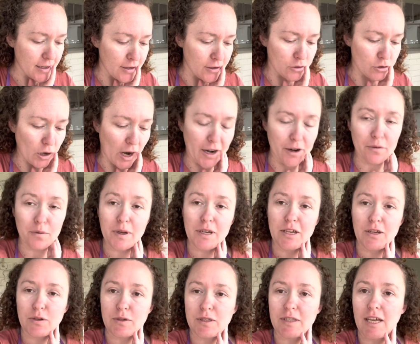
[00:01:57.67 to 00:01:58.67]
try to
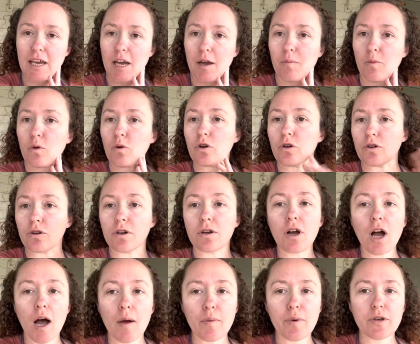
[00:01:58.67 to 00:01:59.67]
reuse them or
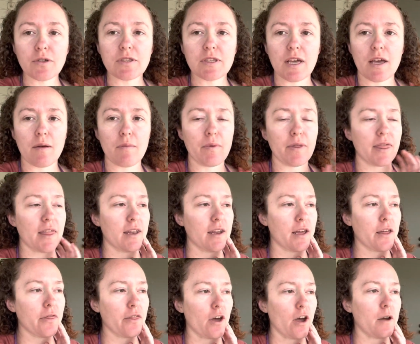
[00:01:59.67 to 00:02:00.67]
compost them, but then
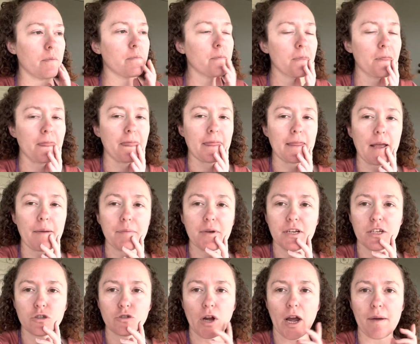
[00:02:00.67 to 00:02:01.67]
I thought, hmm, I'm
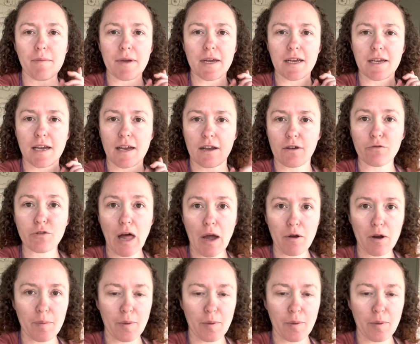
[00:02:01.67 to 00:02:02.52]
gonna try making flower